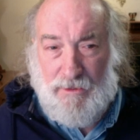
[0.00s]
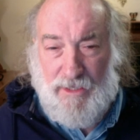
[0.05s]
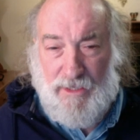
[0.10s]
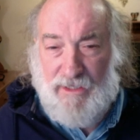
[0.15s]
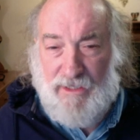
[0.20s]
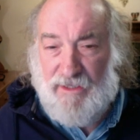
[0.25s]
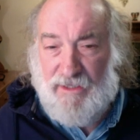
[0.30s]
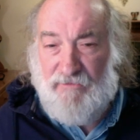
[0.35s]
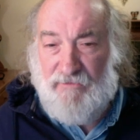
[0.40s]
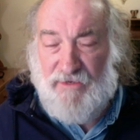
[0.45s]

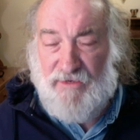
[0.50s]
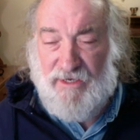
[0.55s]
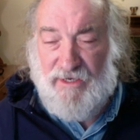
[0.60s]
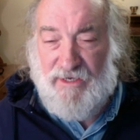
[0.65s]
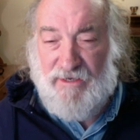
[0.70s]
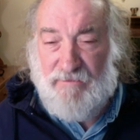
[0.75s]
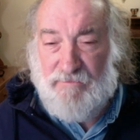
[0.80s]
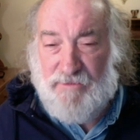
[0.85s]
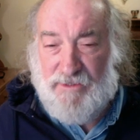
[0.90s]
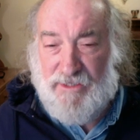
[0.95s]
He
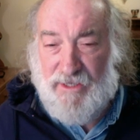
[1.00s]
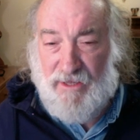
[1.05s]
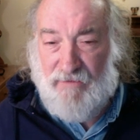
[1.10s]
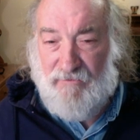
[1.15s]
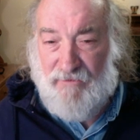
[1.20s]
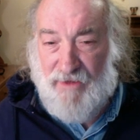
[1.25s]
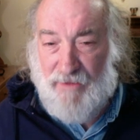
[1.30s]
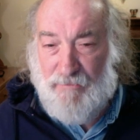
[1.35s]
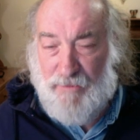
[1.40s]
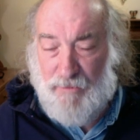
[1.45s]
lifted
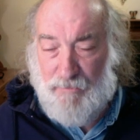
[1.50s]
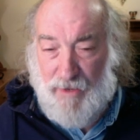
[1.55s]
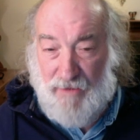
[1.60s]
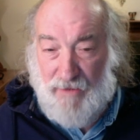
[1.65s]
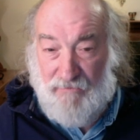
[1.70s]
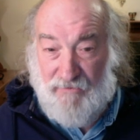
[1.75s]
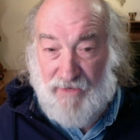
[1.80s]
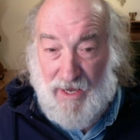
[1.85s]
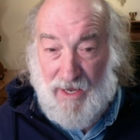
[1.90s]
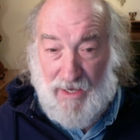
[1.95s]
himself up
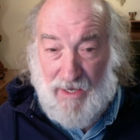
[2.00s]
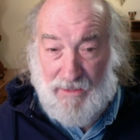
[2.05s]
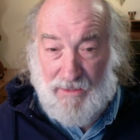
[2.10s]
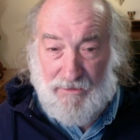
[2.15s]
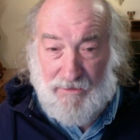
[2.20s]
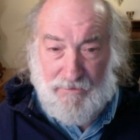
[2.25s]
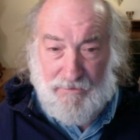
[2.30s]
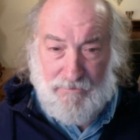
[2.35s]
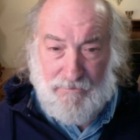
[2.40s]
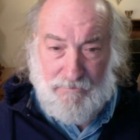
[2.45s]
above
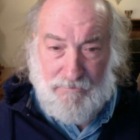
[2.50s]
God